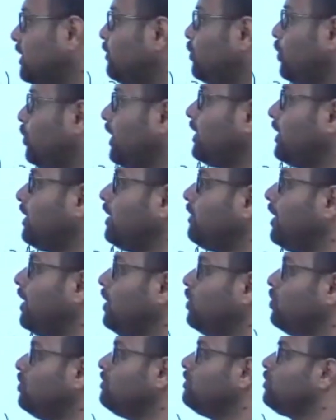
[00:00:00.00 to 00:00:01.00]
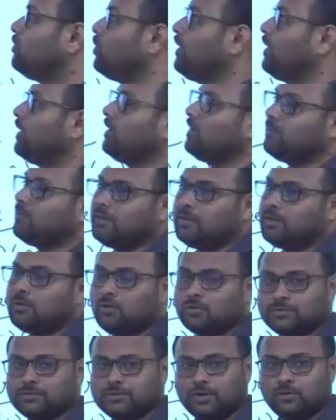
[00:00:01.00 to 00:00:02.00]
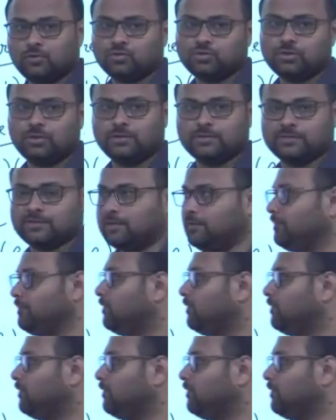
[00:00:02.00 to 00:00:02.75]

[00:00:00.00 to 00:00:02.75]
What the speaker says: are protected by whom? Protected by the constitution itself.